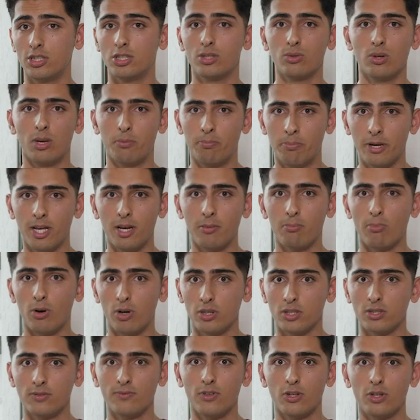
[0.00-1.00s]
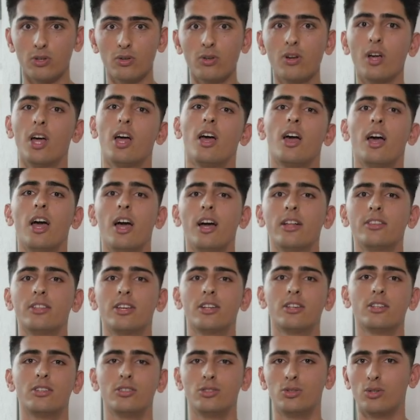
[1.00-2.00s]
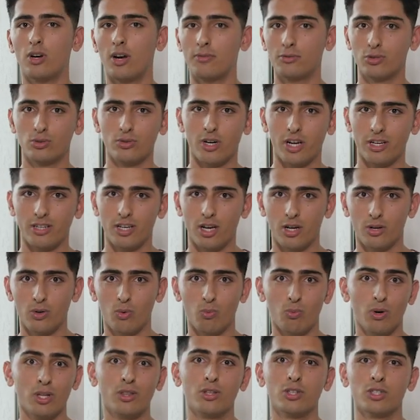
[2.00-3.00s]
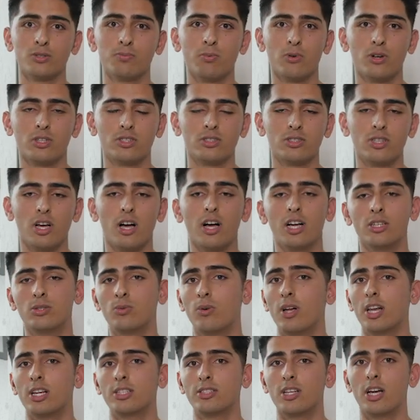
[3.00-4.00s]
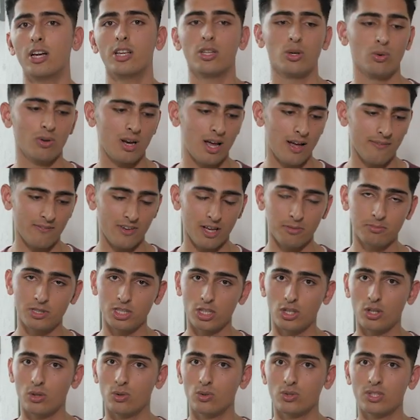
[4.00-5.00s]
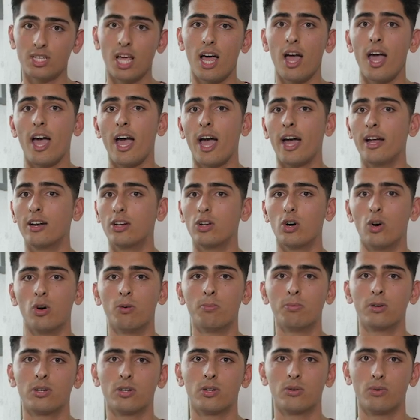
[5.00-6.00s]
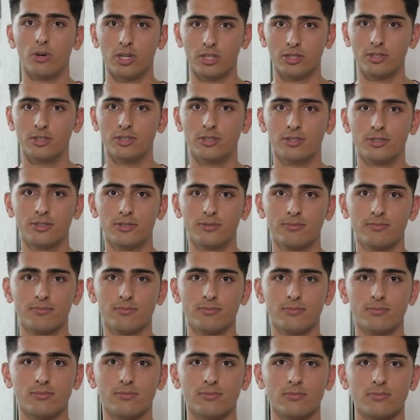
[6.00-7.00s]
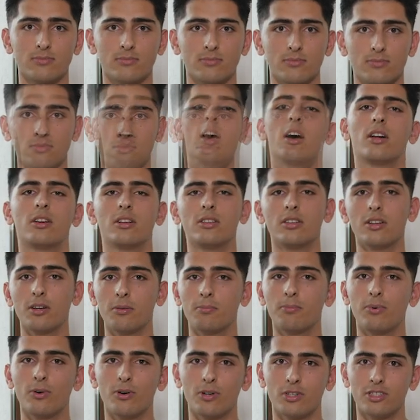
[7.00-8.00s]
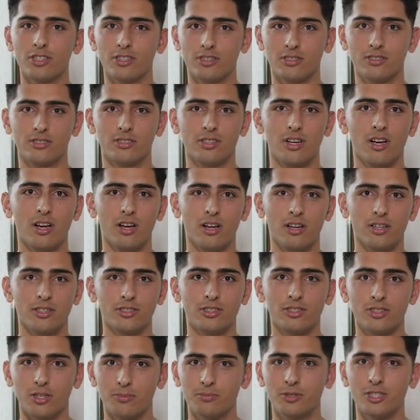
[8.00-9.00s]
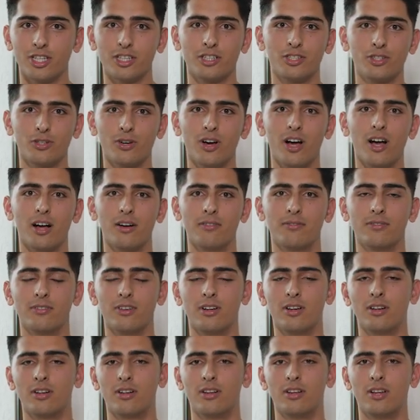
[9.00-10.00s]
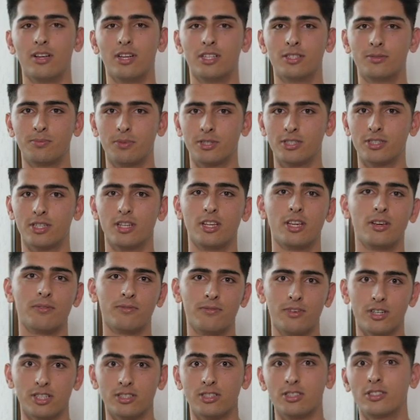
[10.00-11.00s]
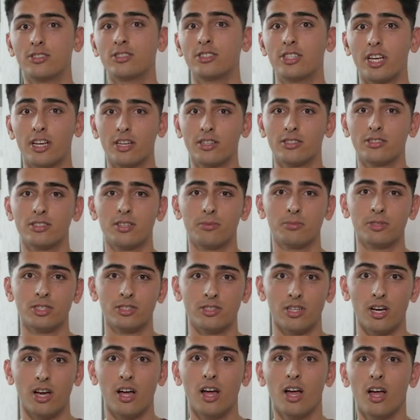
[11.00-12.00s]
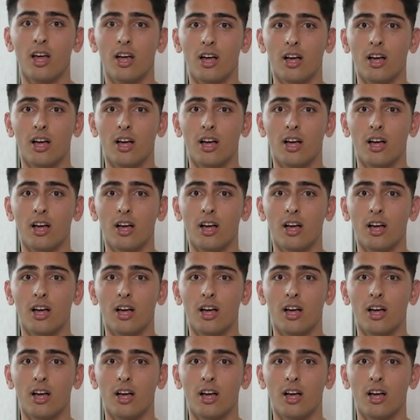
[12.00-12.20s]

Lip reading: teacher will pin points for you, and then you have to write down what those points are. As well as that, you will have MCQs and open questions. Another important subject you have, especially in first and second semester,